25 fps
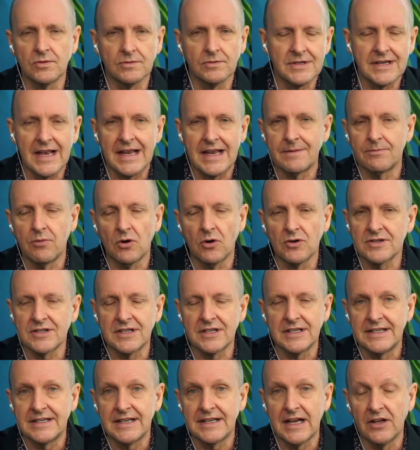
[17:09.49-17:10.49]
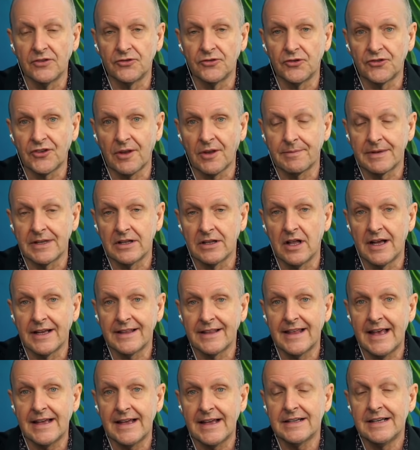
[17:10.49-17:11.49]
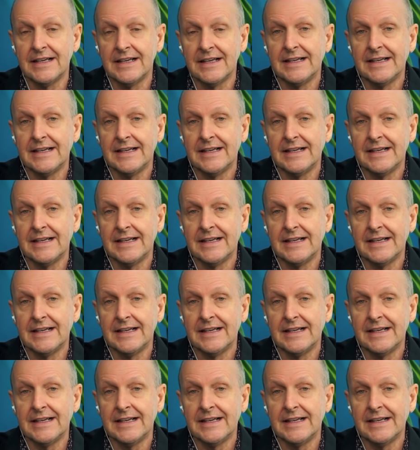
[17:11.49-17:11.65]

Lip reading: Sandbox Details or something like that.